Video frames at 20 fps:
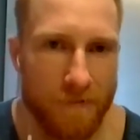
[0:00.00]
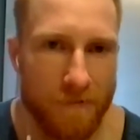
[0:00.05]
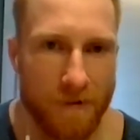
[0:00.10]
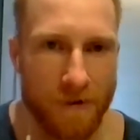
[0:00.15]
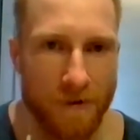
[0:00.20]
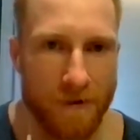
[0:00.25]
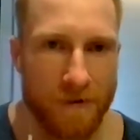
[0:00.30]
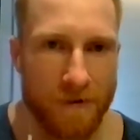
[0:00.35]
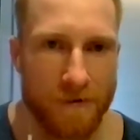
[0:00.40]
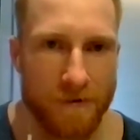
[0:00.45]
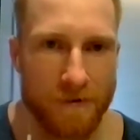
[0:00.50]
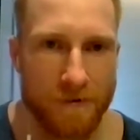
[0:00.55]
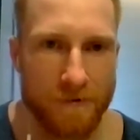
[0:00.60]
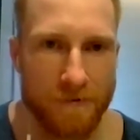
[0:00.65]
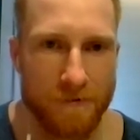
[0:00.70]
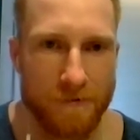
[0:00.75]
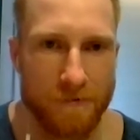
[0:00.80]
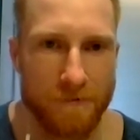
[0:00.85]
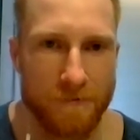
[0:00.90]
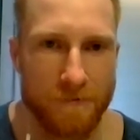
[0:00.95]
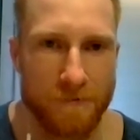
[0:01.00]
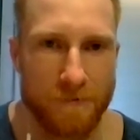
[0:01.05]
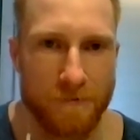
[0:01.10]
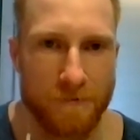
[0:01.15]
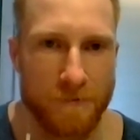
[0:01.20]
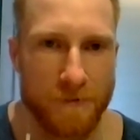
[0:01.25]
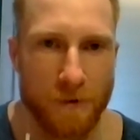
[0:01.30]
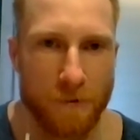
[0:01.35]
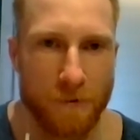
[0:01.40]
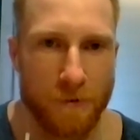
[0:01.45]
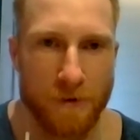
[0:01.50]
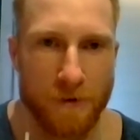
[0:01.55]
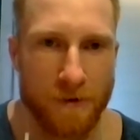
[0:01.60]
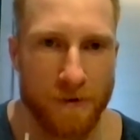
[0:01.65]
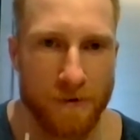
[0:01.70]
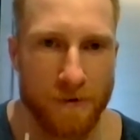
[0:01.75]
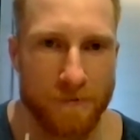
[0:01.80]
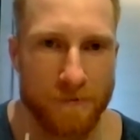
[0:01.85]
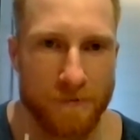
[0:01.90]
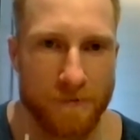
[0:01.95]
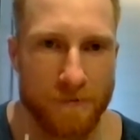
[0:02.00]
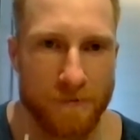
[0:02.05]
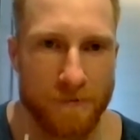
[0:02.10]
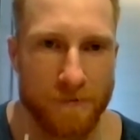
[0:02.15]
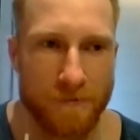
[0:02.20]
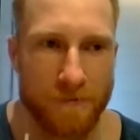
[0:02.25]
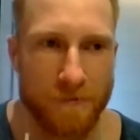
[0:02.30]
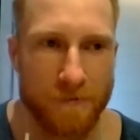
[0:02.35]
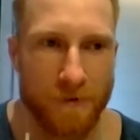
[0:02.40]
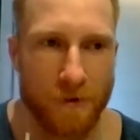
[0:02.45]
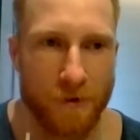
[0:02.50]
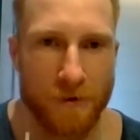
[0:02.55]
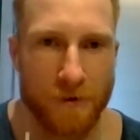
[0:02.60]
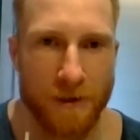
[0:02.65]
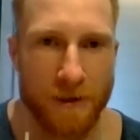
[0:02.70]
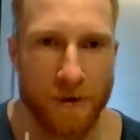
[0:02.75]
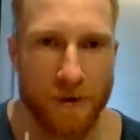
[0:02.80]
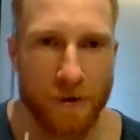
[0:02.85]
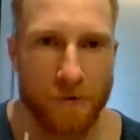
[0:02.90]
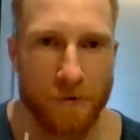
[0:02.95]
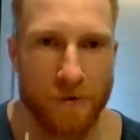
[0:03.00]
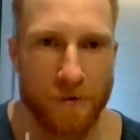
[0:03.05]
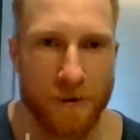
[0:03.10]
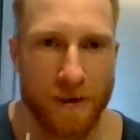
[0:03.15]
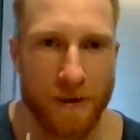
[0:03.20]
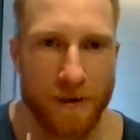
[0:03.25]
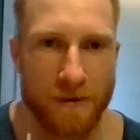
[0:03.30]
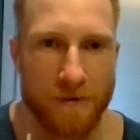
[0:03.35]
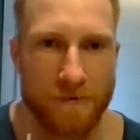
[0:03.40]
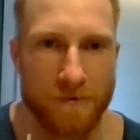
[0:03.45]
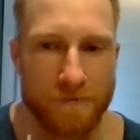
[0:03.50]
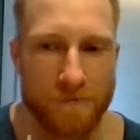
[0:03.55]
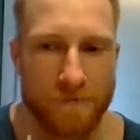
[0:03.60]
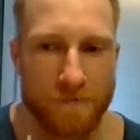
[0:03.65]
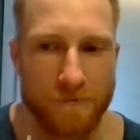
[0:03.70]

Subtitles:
I don't know, do you want to knock that goal on your head?